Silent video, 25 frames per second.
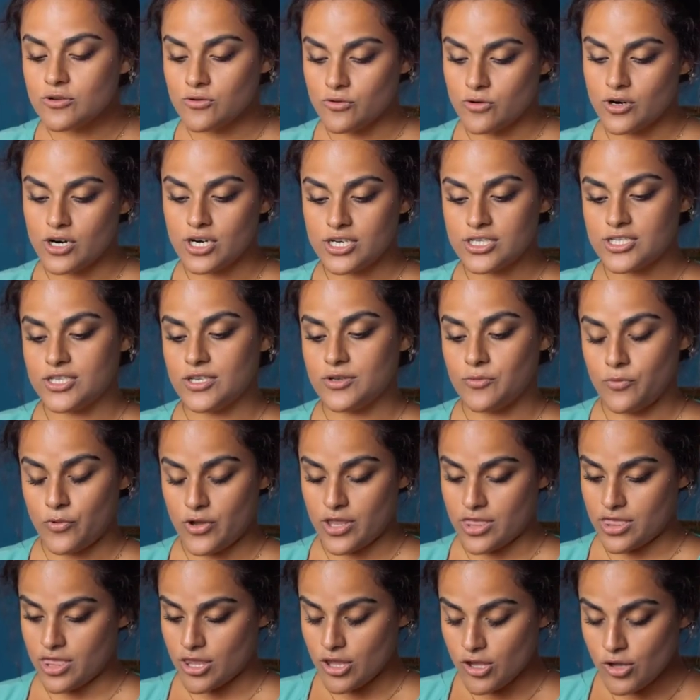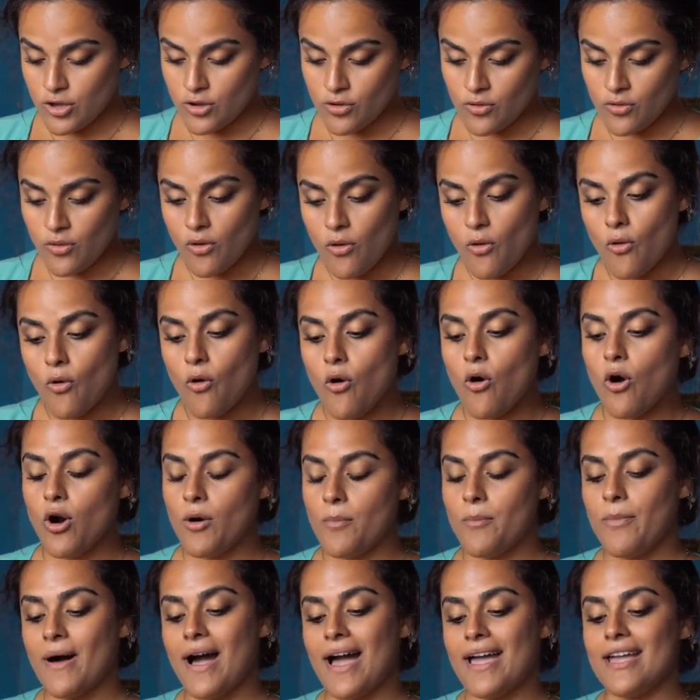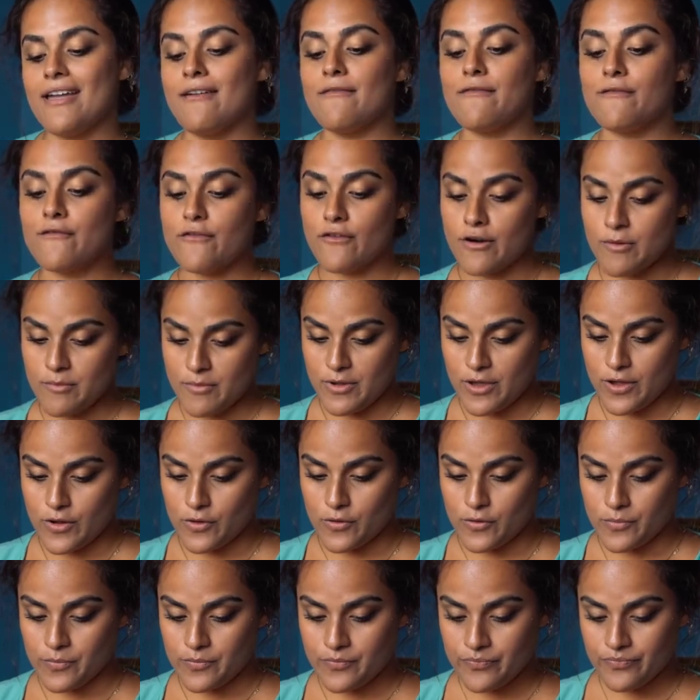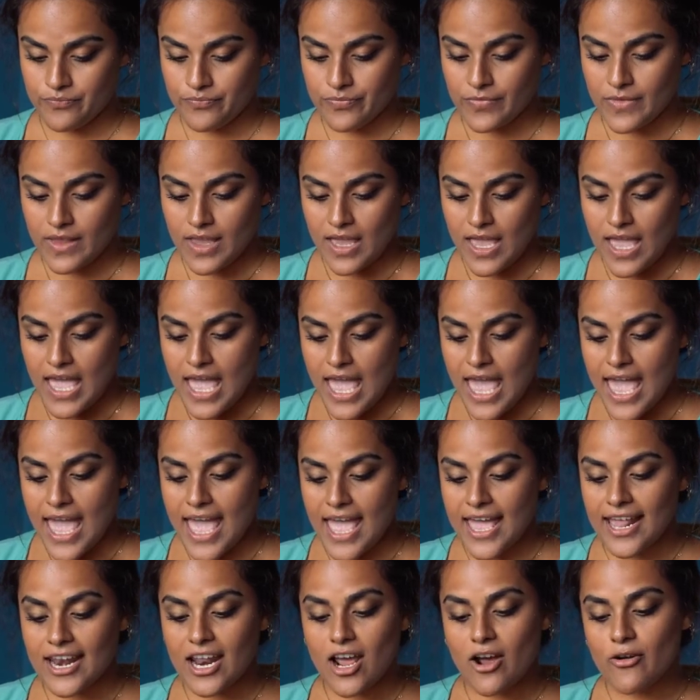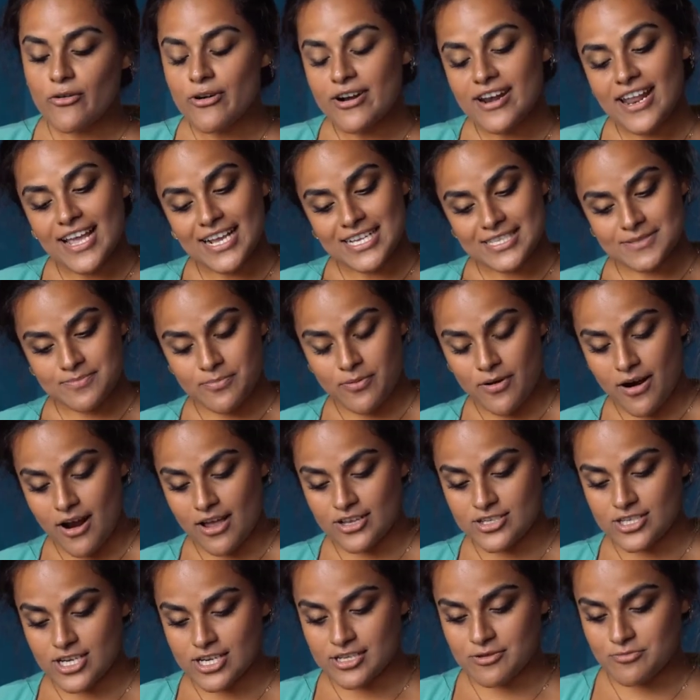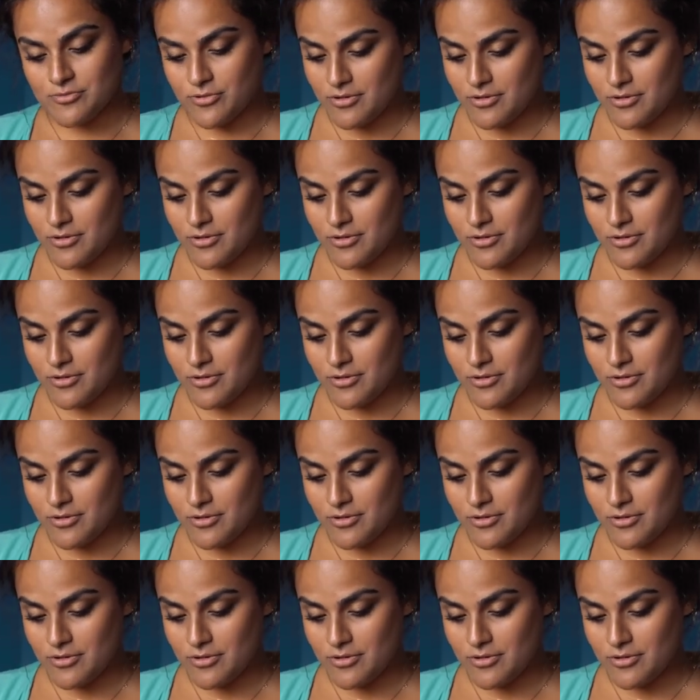that I've never met before. I don't know who you are. What? Do you think there was no nerves?